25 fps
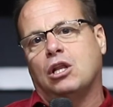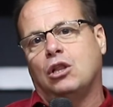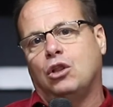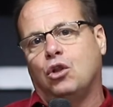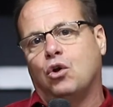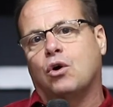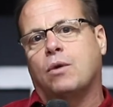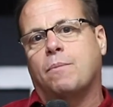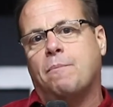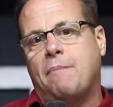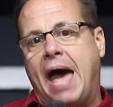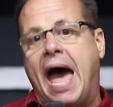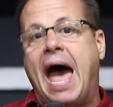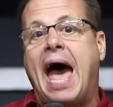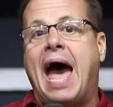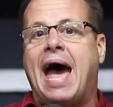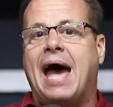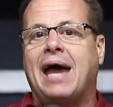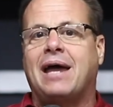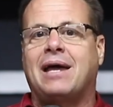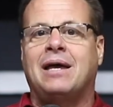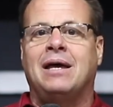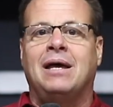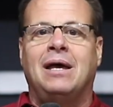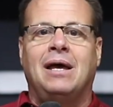can look
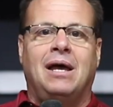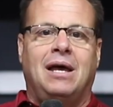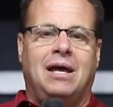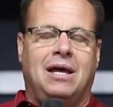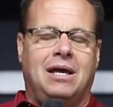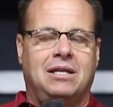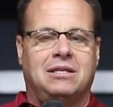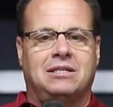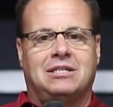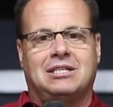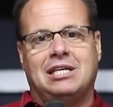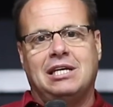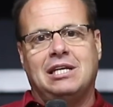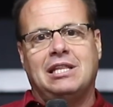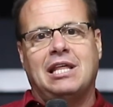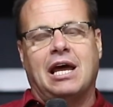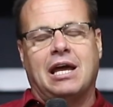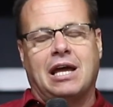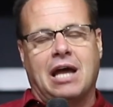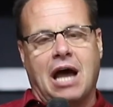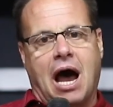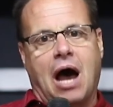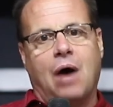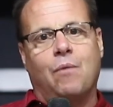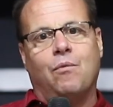back and see
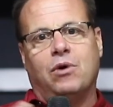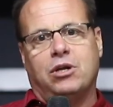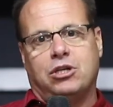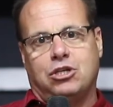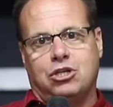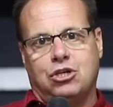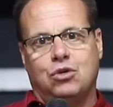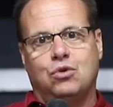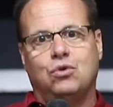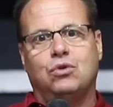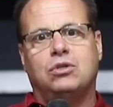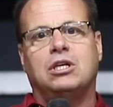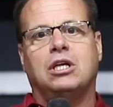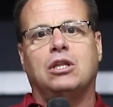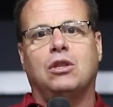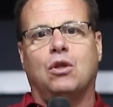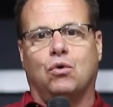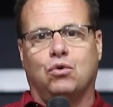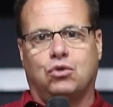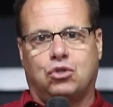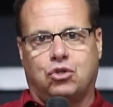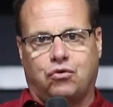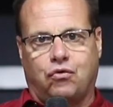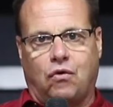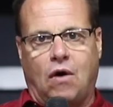that God was using
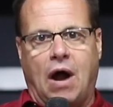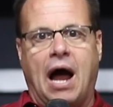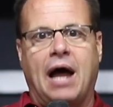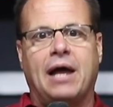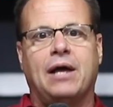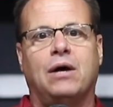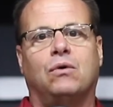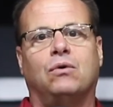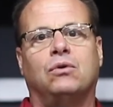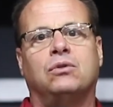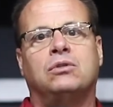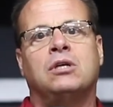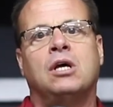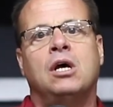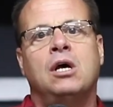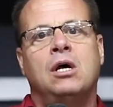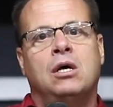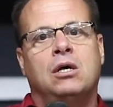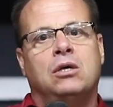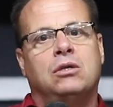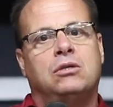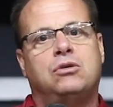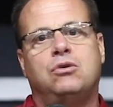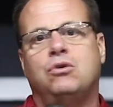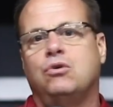those trials
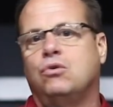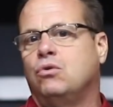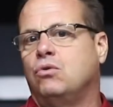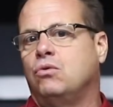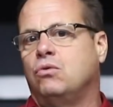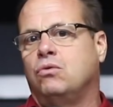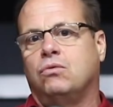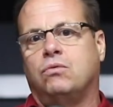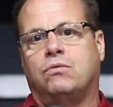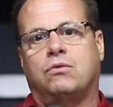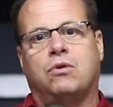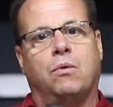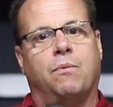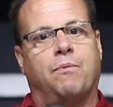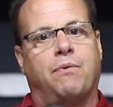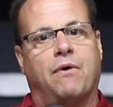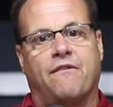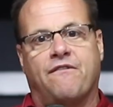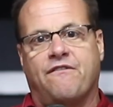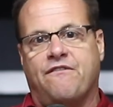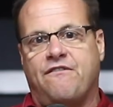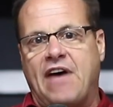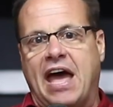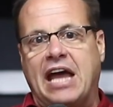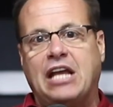to
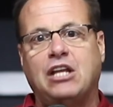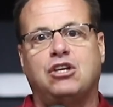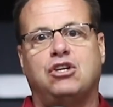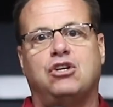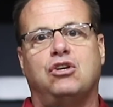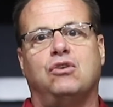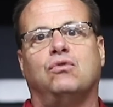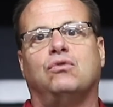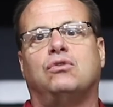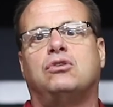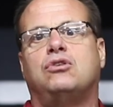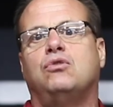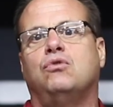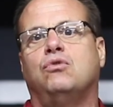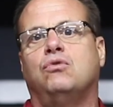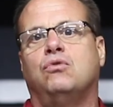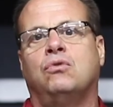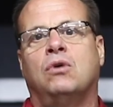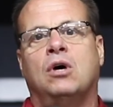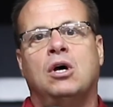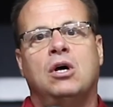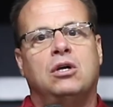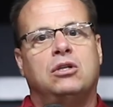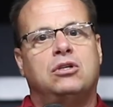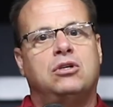perfect you,
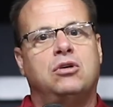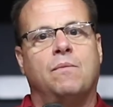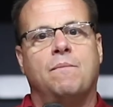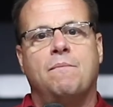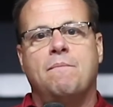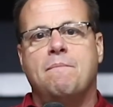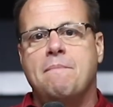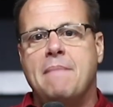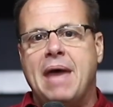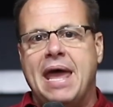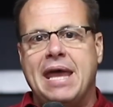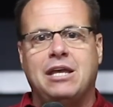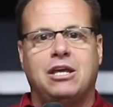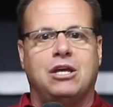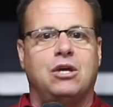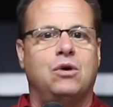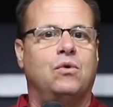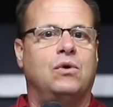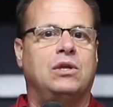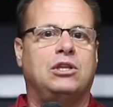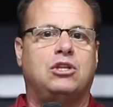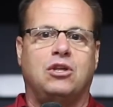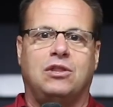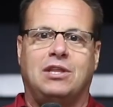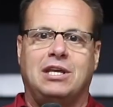to make
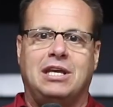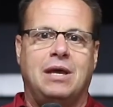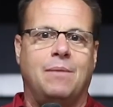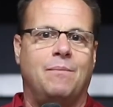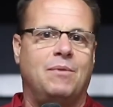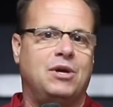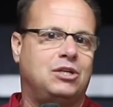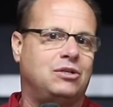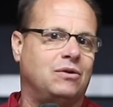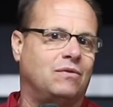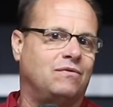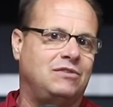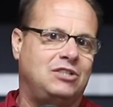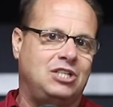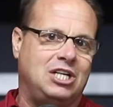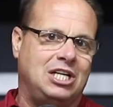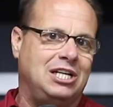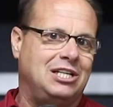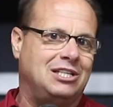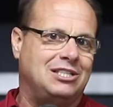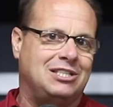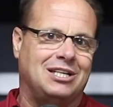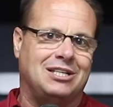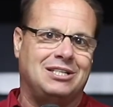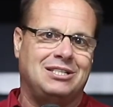you into the image of
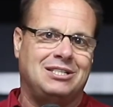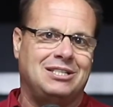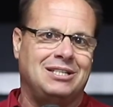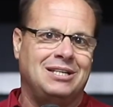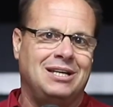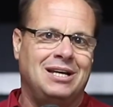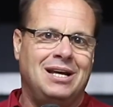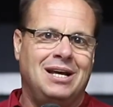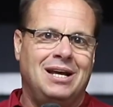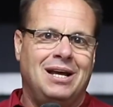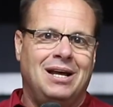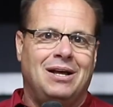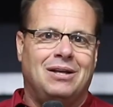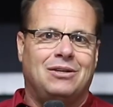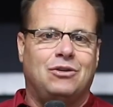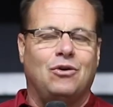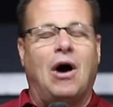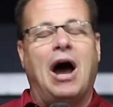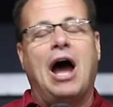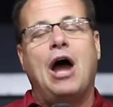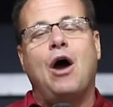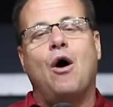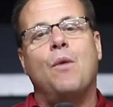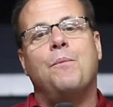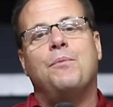Jesus.
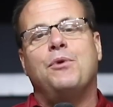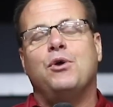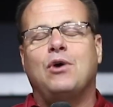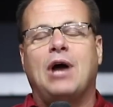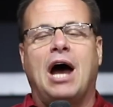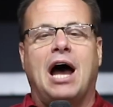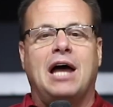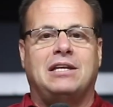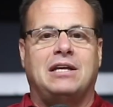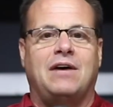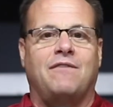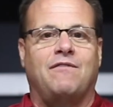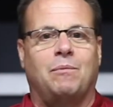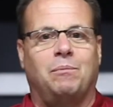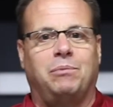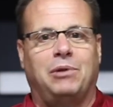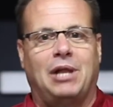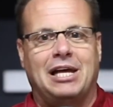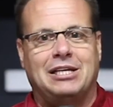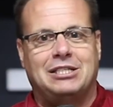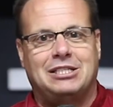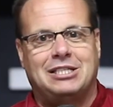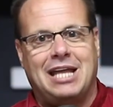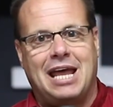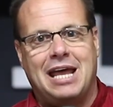So I hope you guys have a
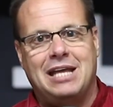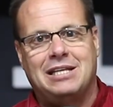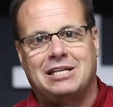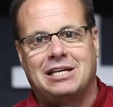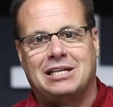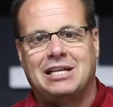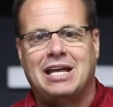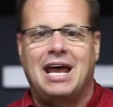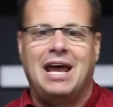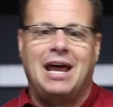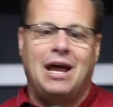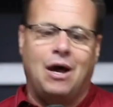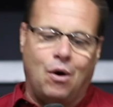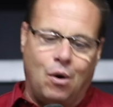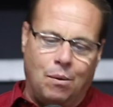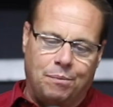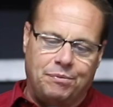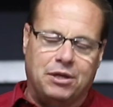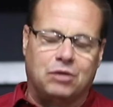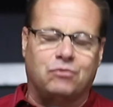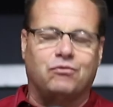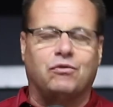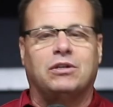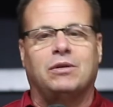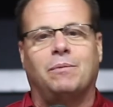blessed day today. I
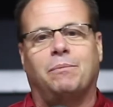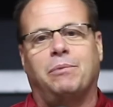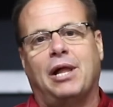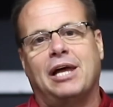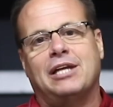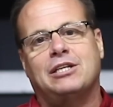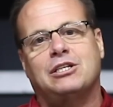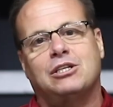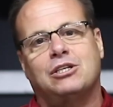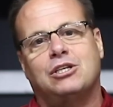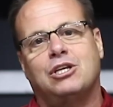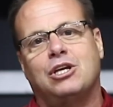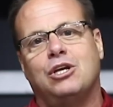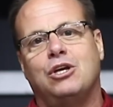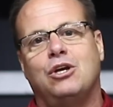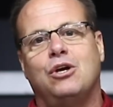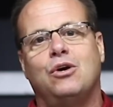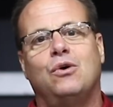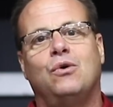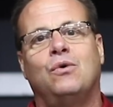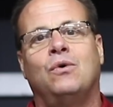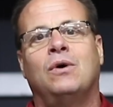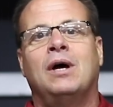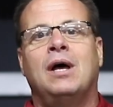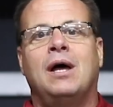hope this was a blessing to
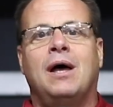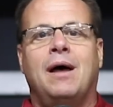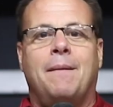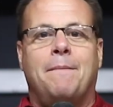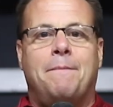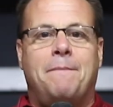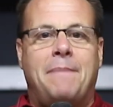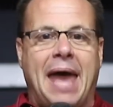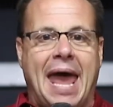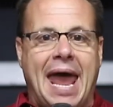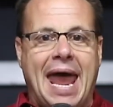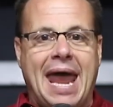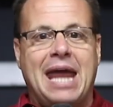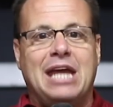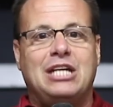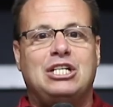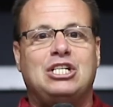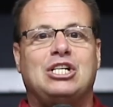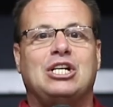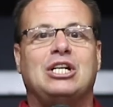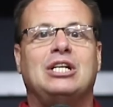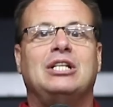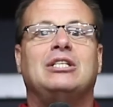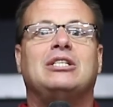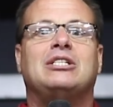you.
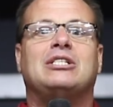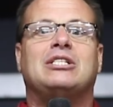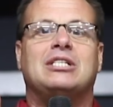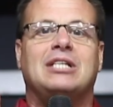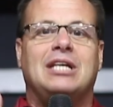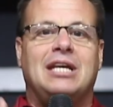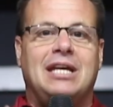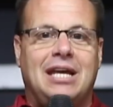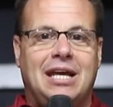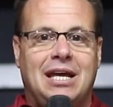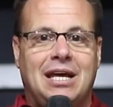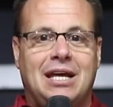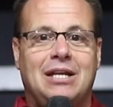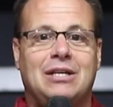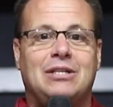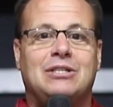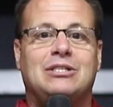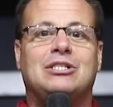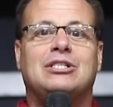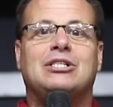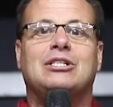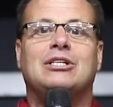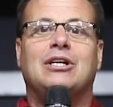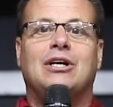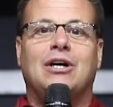Patience
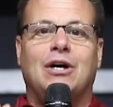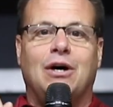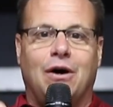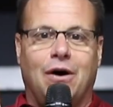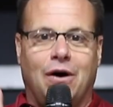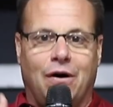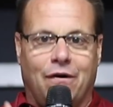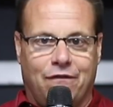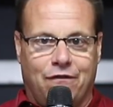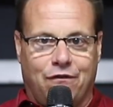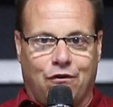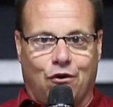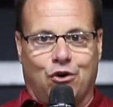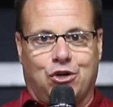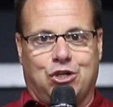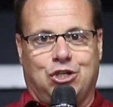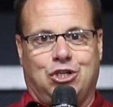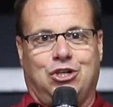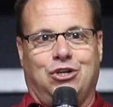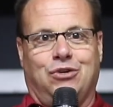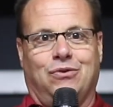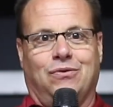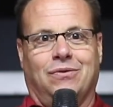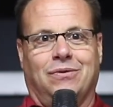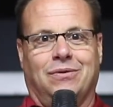is a
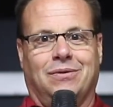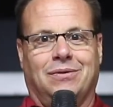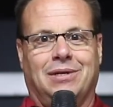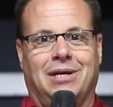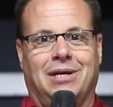virtue,